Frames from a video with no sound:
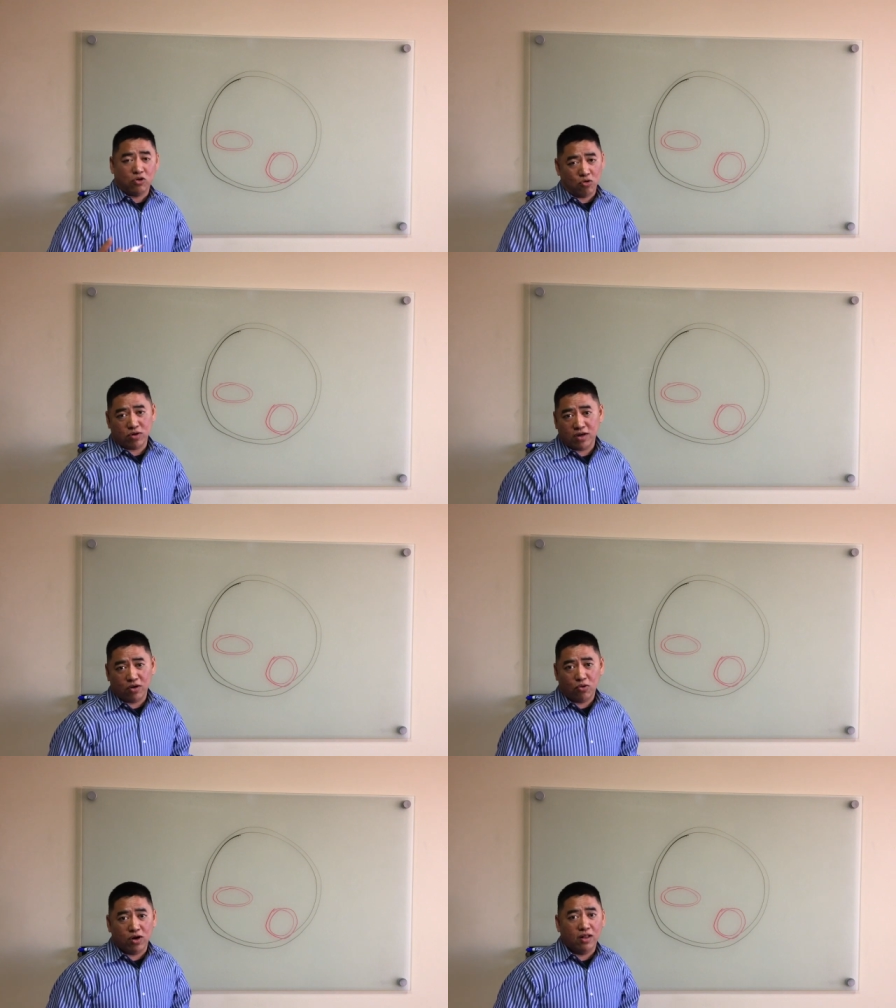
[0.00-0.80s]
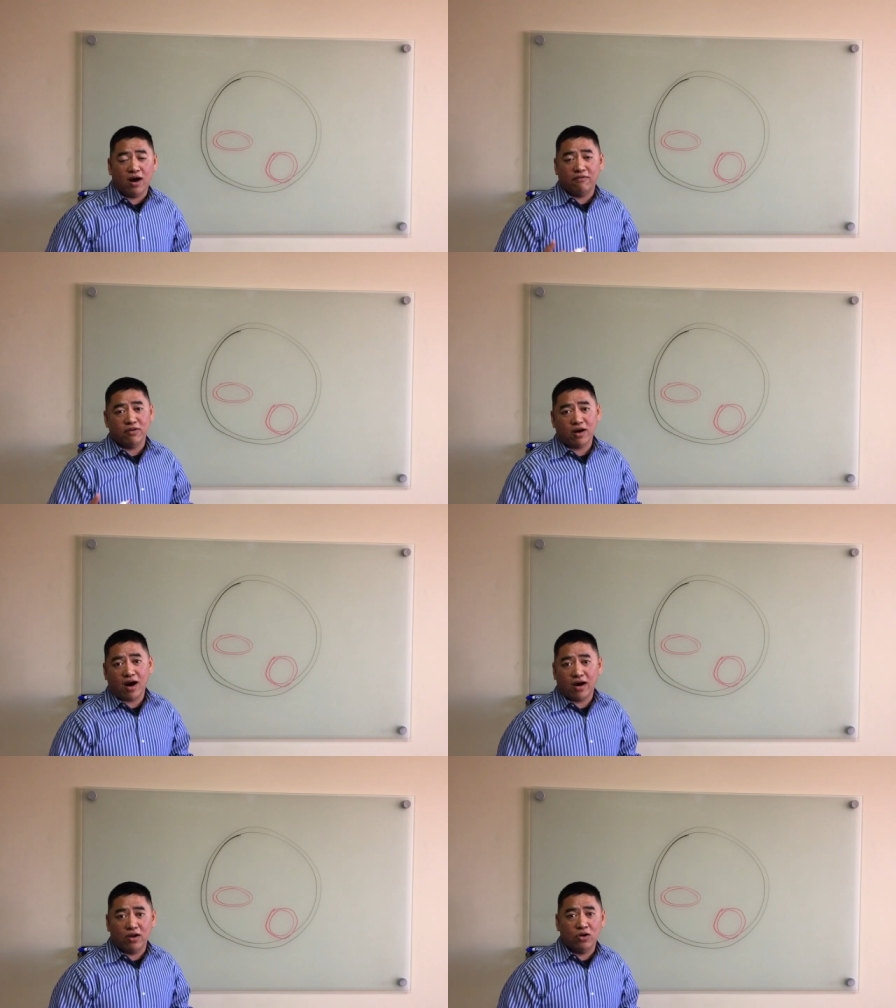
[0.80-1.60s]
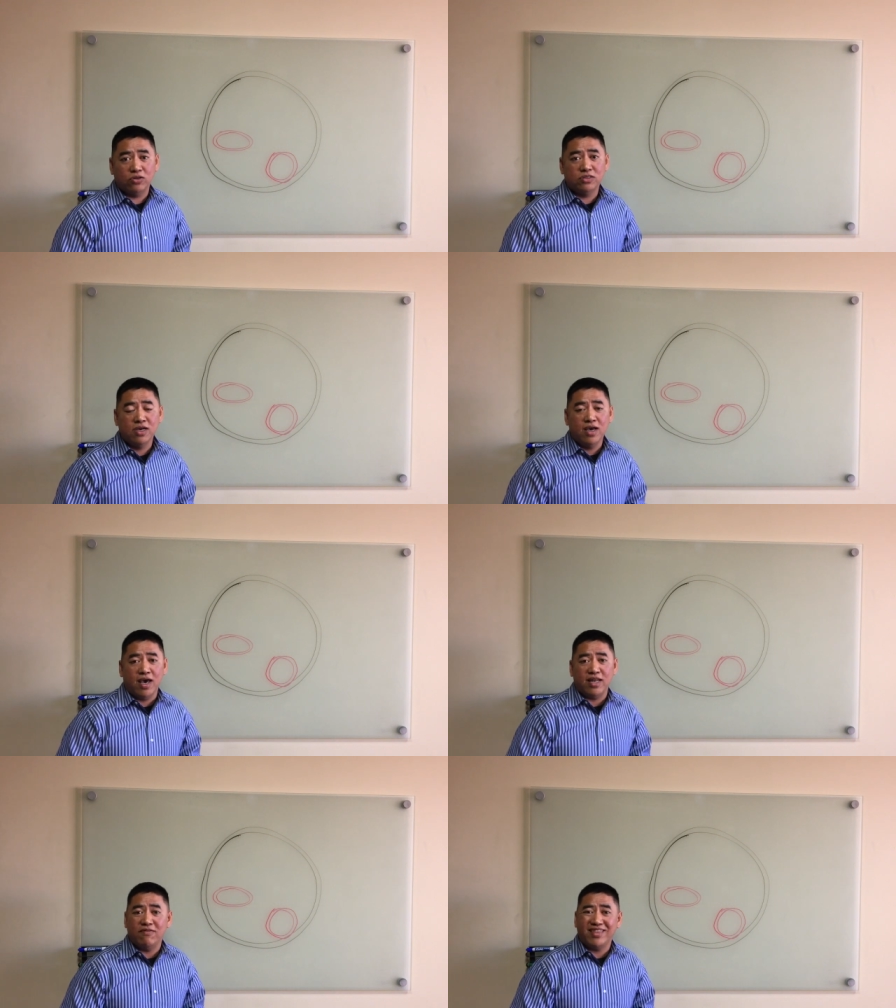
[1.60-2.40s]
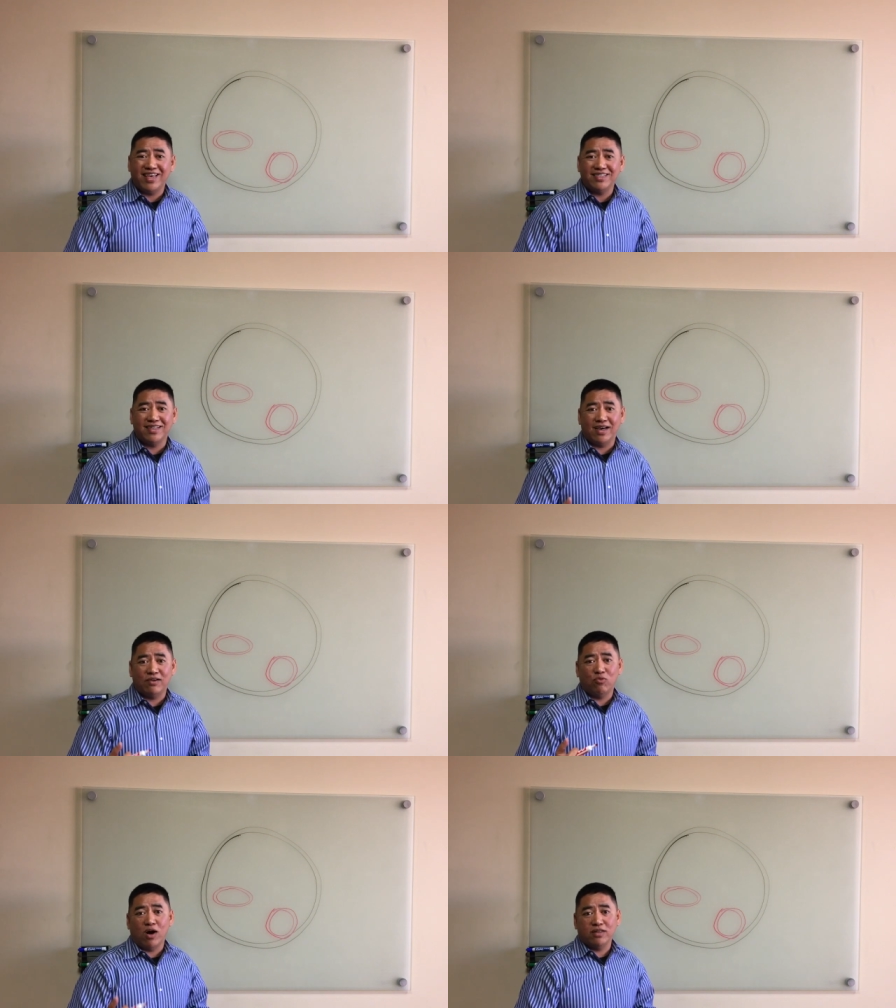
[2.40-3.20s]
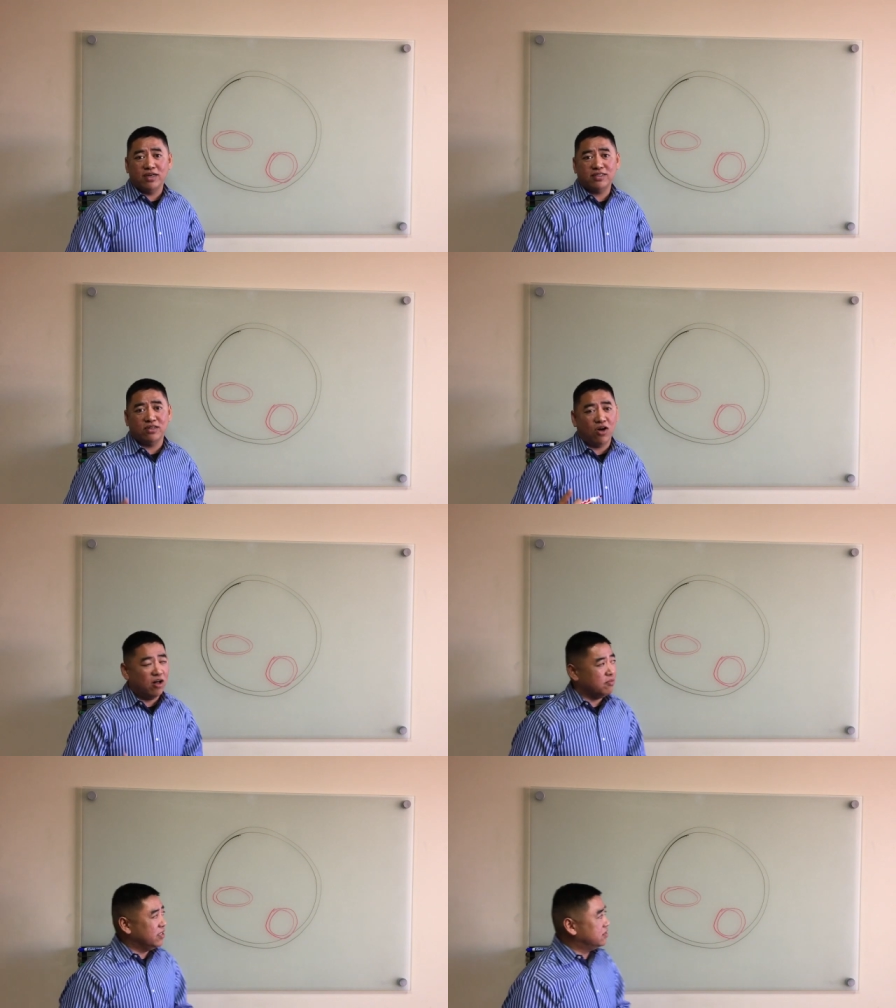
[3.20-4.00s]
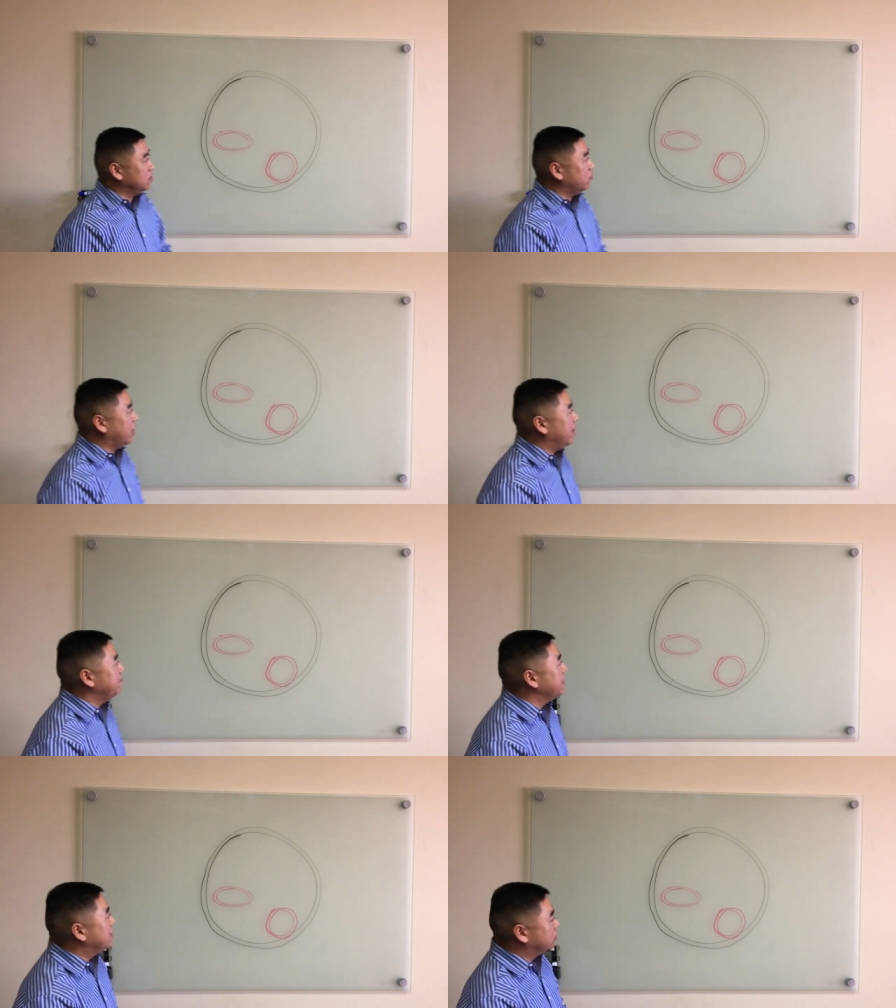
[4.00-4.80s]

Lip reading: coconut oil, avocados, and even things like walnuts and almonds, okay?